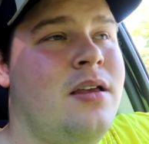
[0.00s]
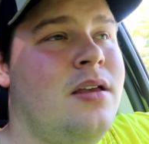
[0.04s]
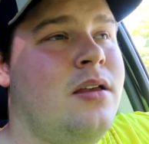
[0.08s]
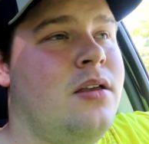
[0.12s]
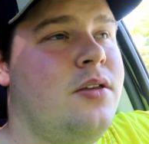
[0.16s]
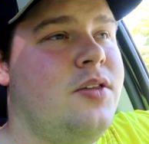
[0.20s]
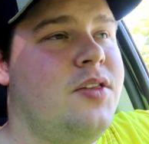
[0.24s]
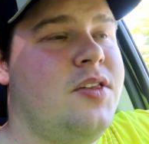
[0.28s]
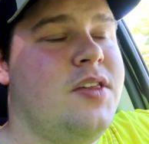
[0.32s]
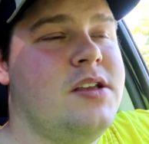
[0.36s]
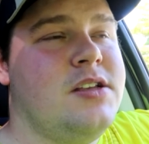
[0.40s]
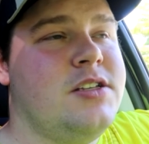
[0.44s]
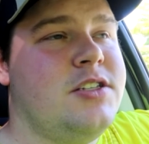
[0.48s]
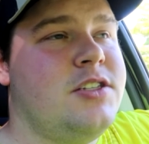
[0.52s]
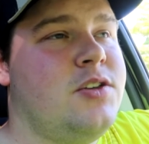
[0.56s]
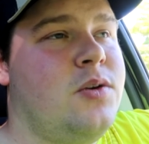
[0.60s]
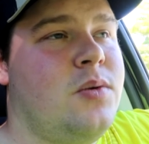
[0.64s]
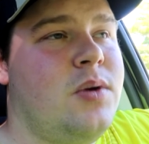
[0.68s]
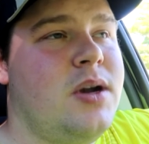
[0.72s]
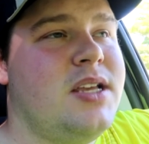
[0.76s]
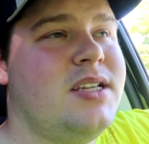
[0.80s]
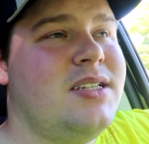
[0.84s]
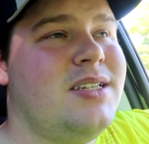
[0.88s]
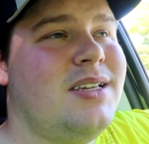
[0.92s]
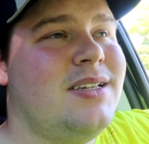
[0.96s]
since
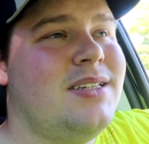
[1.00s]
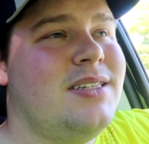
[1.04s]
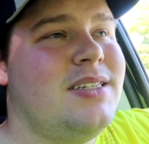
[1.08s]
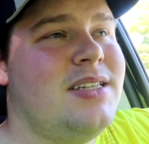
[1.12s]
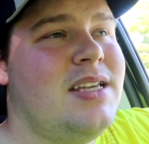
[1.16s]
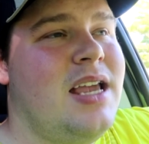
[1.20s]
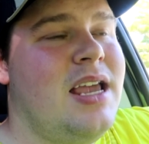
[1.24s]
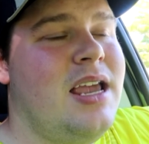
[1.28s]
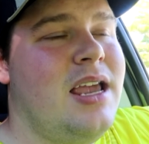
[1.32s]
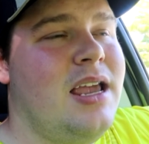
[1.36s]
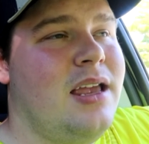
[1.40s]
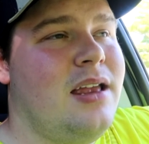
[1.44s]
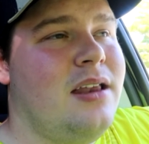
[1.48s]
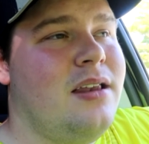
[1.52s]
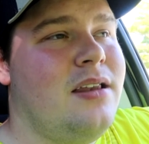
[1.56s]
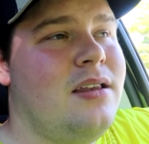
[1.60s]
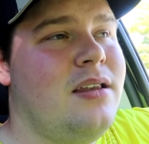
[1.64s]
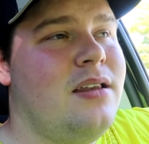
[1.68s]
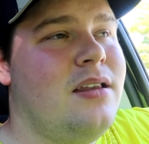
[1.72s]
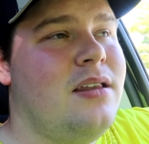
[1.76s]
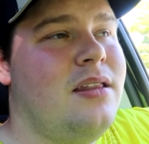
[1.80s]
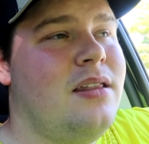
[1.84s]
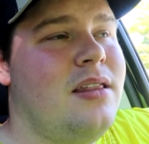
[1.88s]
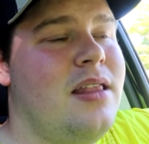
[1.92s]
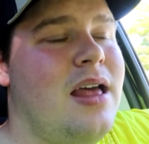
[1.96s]
2016.
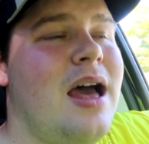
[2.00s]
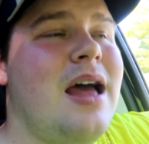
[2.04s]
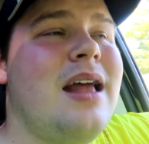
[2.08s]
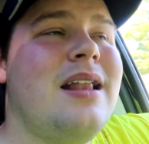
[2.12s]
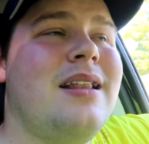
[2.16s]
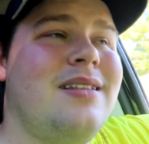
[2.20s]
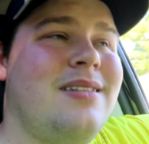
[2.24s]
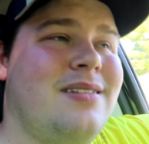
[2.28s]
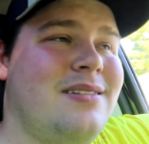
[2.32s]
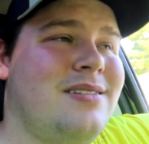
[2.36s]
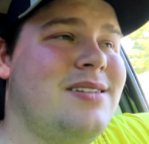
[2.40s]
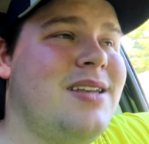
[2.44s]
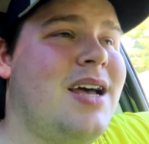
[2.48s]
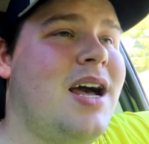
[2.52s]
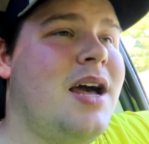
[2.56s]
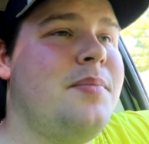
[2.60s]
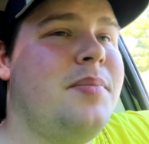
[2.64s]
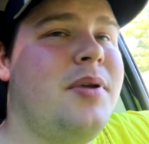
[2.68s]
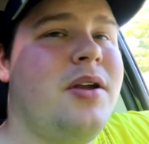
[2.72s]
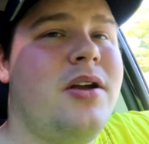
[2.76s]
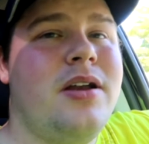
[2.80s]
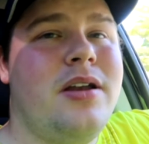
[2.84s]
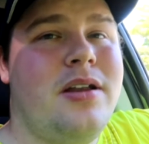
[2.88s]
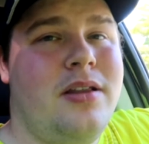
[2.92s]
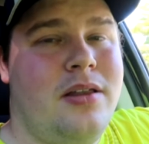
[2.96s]
That time
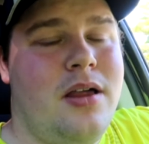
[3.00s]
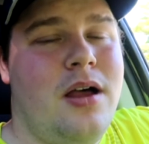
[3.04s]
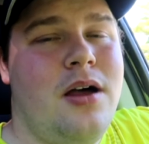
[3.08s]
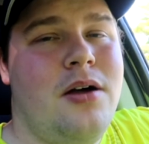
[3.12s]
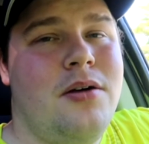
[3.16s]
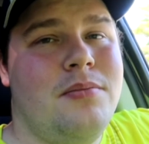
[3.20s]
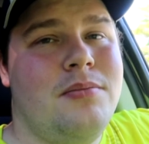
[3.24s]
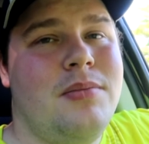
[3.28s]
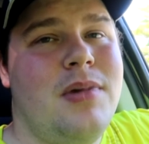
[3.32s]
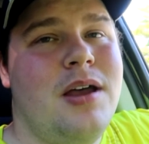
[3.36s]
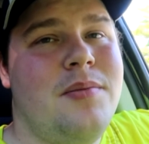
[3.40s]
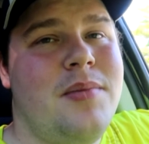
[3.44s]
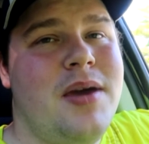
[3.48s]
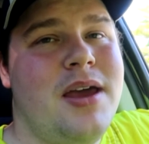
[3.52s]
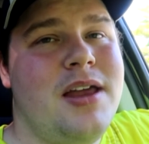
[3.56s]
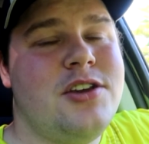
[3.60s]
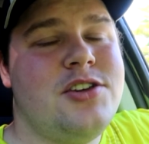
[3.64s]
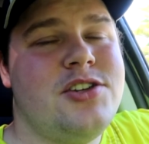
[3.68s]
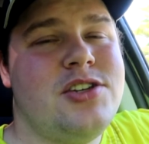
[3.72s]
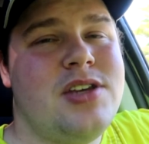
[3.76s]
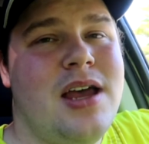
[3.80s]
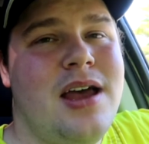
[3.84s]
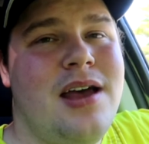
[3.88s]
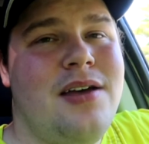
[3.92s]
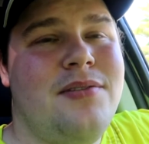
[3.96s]
period alone, I
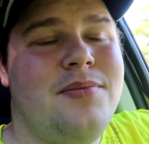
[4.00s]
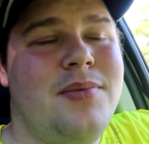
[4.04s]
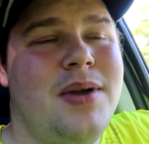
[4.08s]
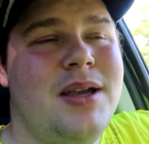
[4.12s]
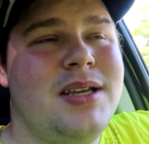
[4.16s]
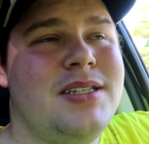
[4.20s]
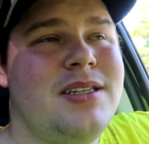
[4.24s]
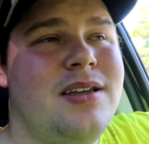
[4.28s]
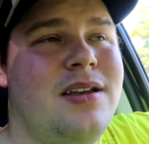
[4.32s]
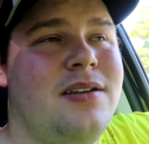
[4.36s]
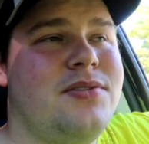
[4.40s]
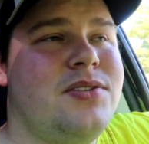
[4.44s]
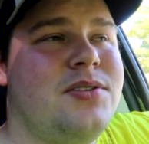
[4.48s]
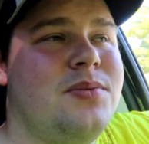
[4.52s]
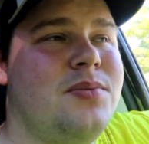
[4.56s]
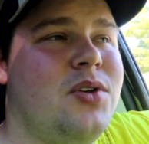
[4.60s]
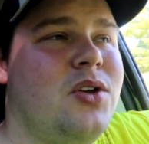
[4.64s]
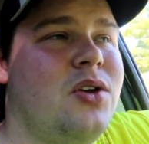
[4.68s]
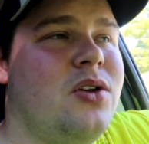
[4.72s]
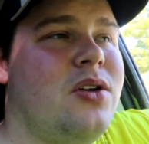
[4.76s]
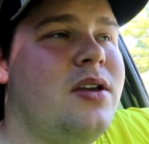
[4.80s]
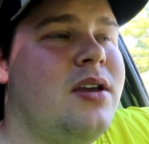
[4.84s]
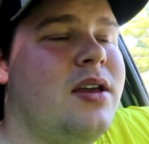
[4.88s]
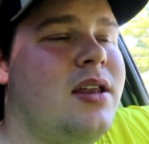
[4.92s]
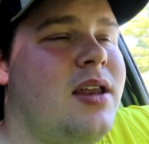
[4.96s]
managed to have myself some
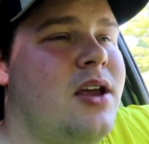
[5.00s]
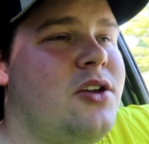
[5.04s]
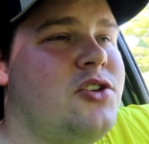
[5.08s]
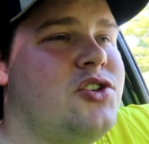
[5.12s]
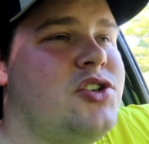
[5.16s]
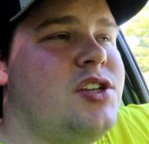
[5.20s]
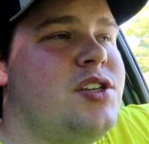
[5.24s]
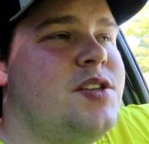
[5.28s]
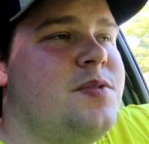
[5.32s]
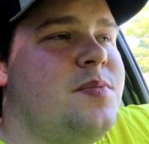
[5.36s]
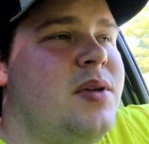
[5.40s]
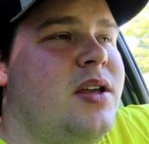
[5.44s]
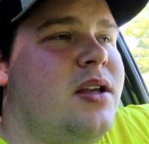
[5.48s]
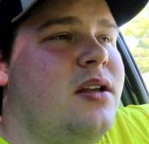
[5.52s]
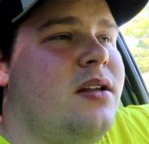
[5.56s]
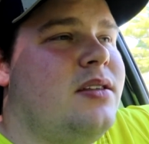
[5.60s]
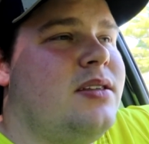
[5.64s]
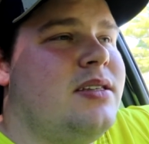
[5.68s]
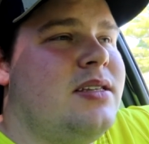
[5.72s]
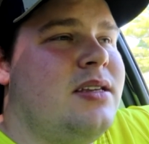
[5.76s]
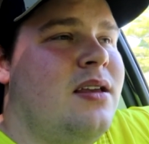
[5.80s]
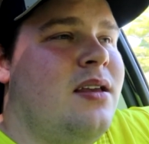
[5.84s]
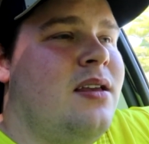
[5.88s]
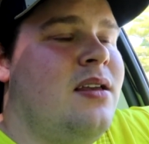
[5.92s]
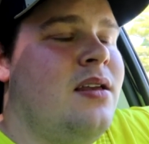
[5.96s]
good connections
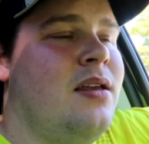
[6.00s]
built.